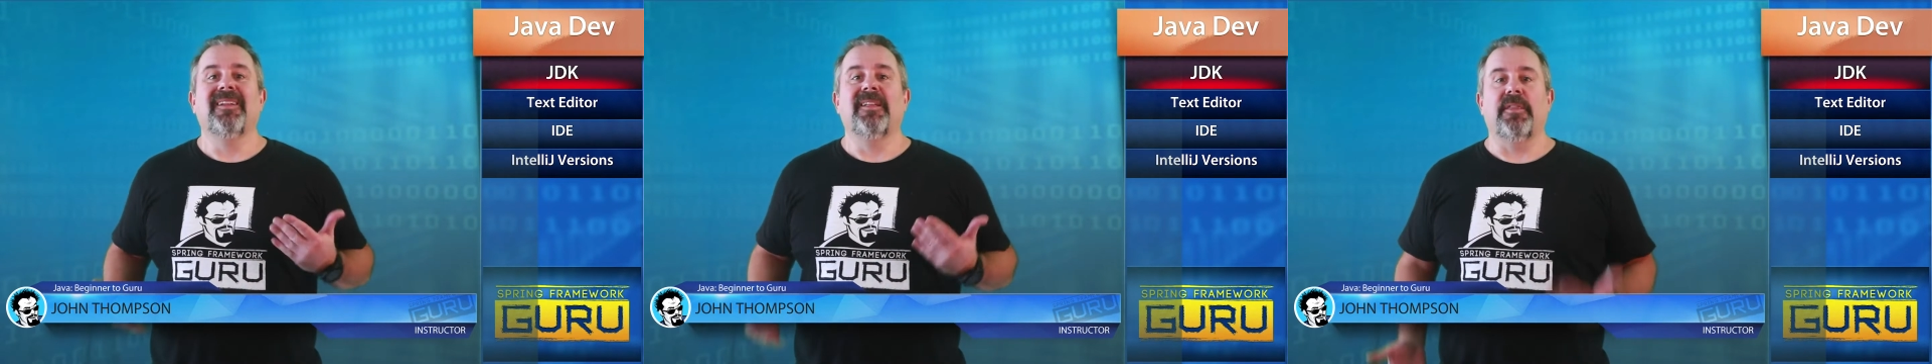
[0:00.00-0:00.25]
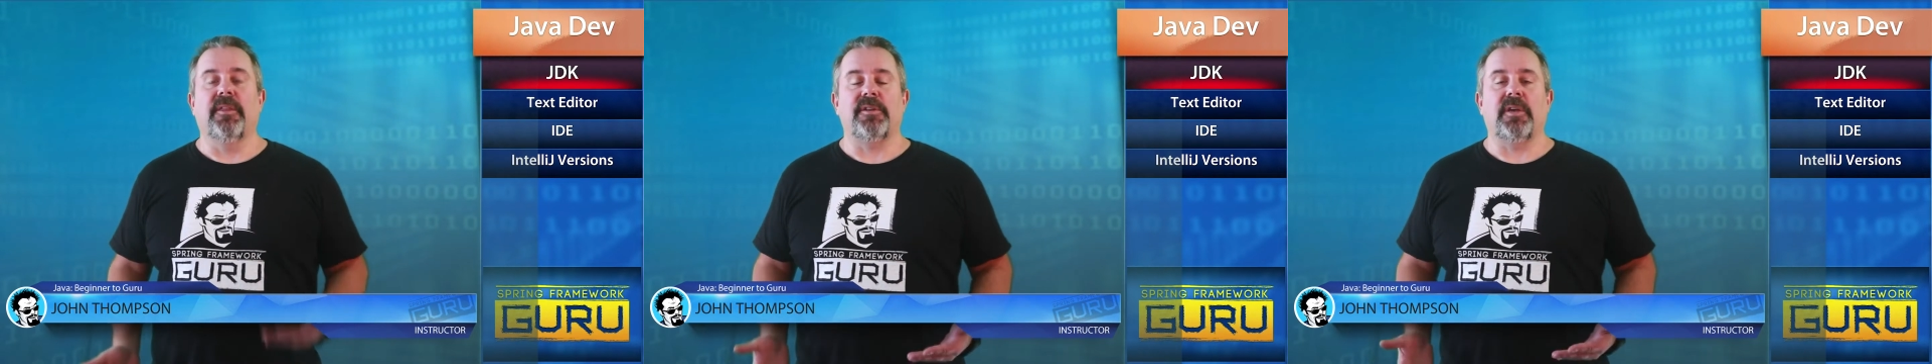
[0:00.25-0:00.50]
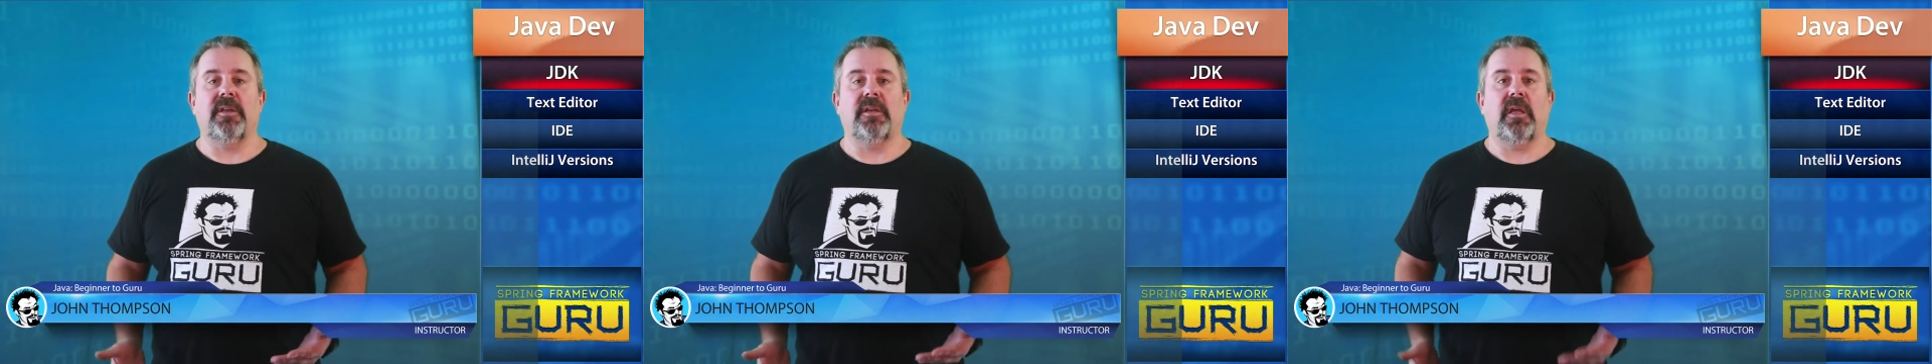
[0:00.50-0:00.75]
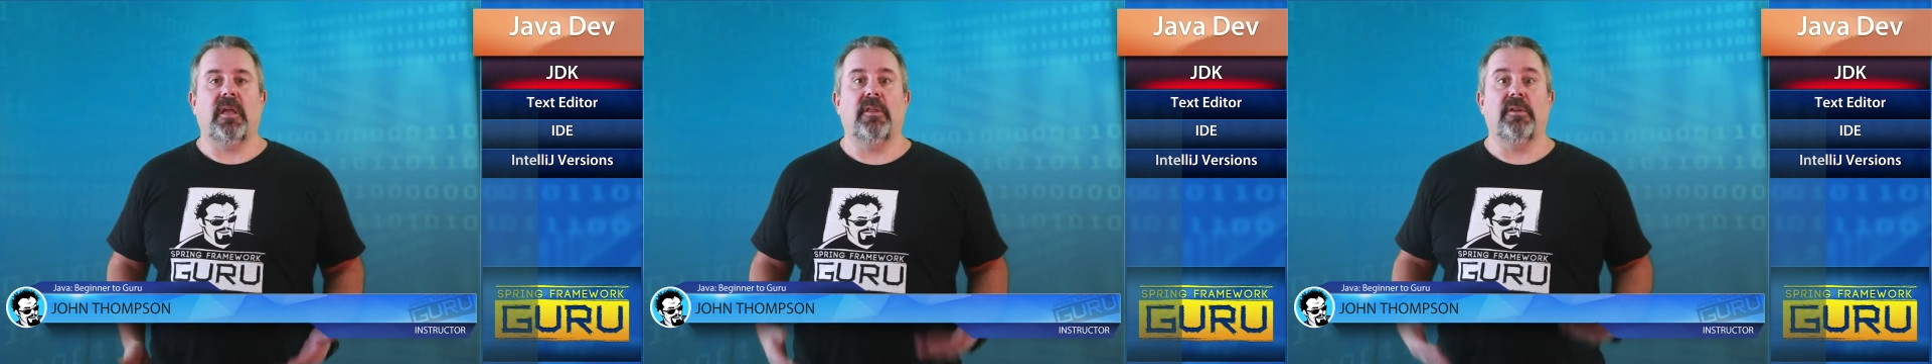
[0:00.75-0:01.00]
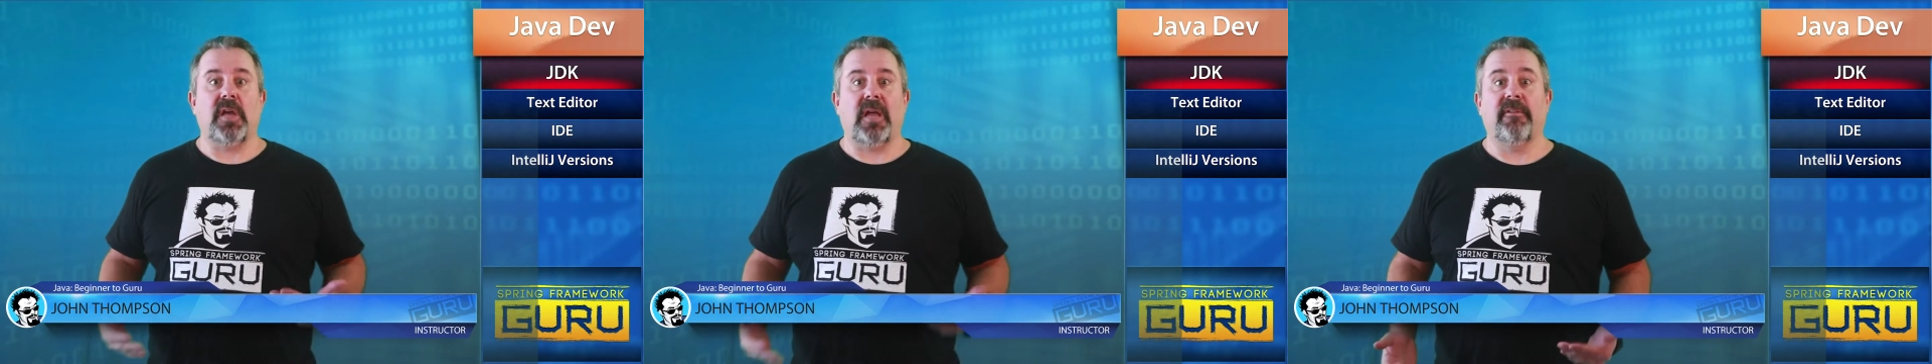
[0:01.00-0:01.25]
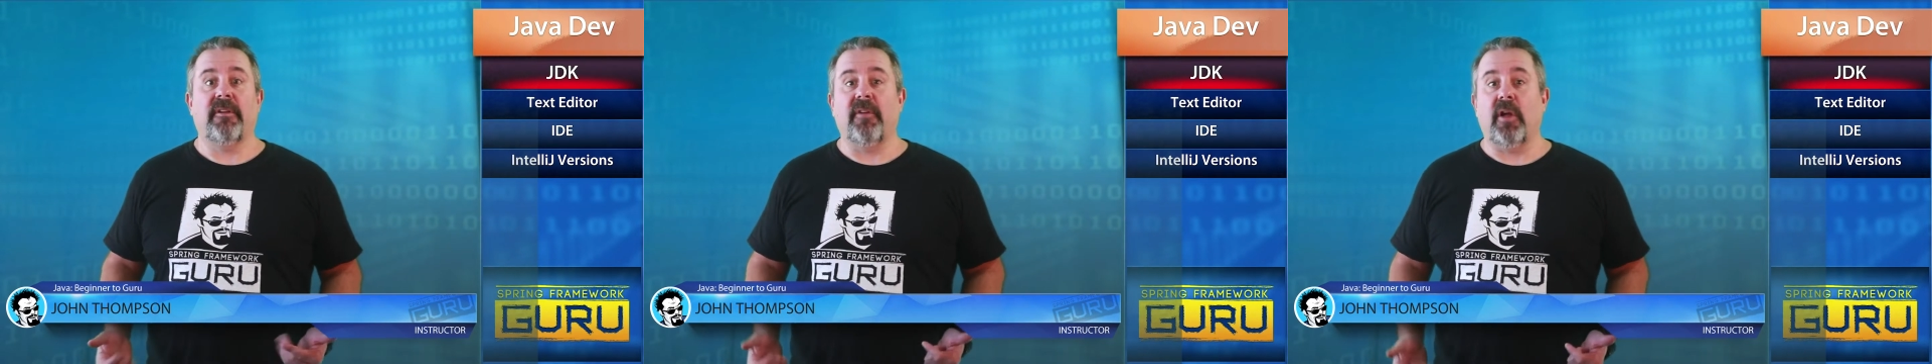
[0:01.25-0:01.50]
The JDK, the
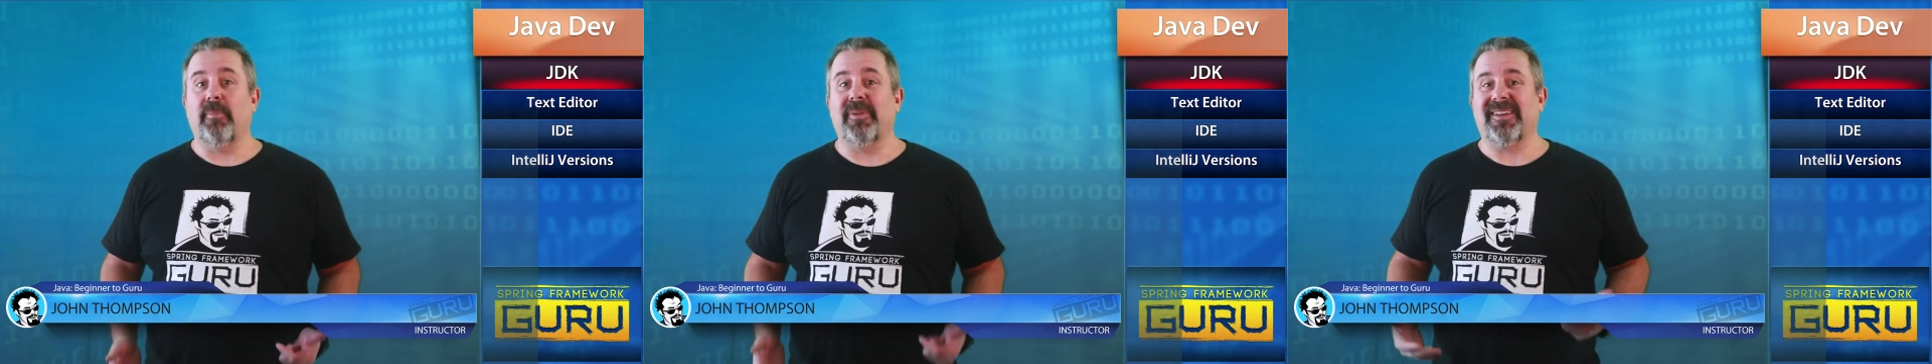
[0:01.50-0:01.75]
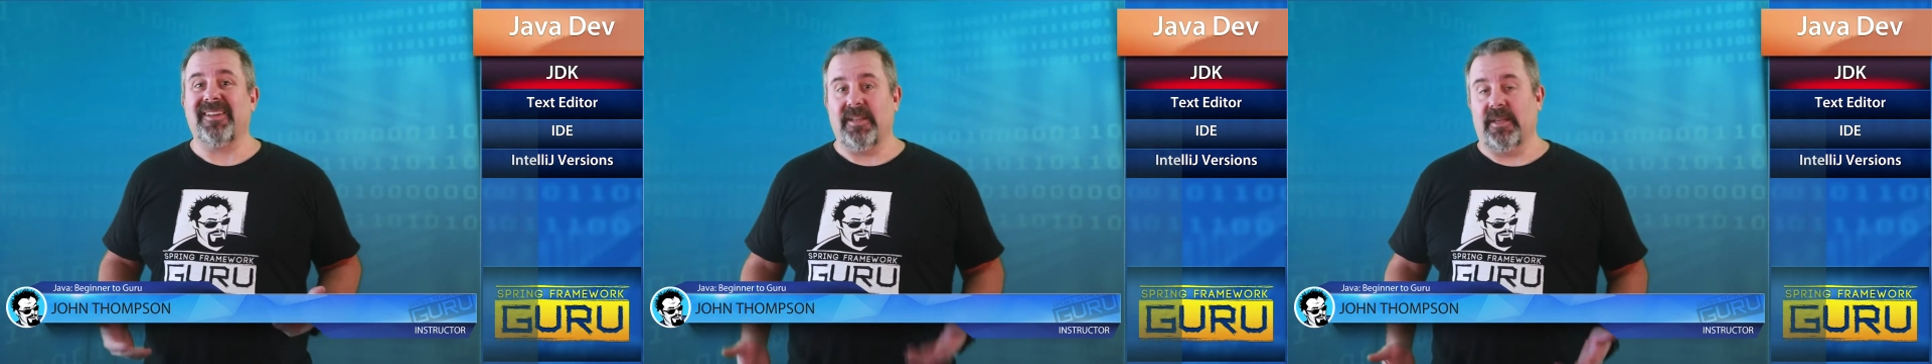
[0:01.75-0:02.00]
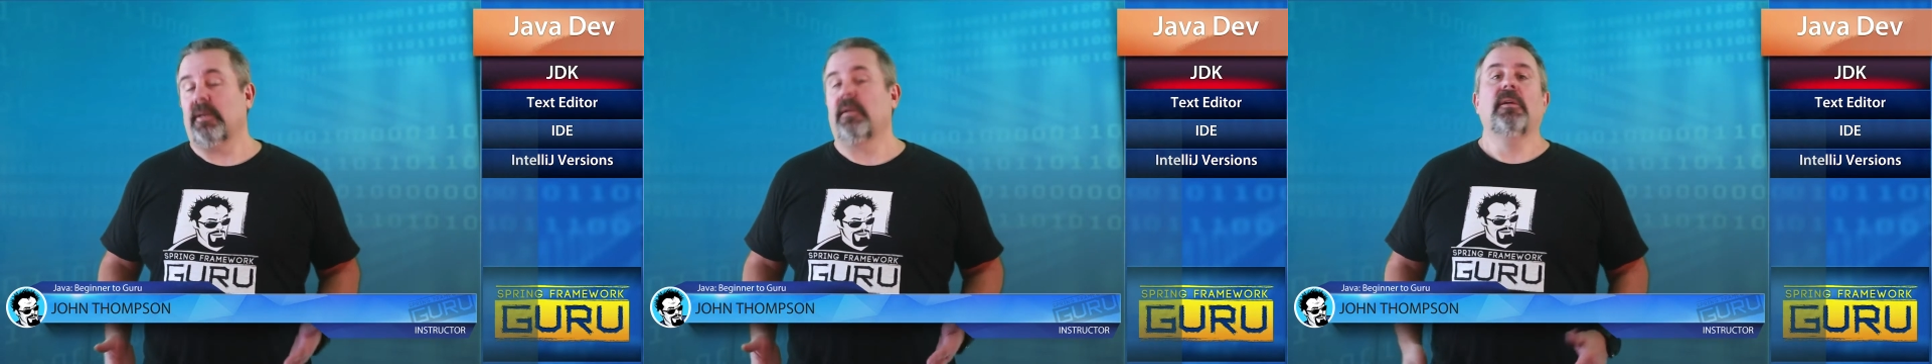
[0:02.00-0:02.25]
Java Development Kit,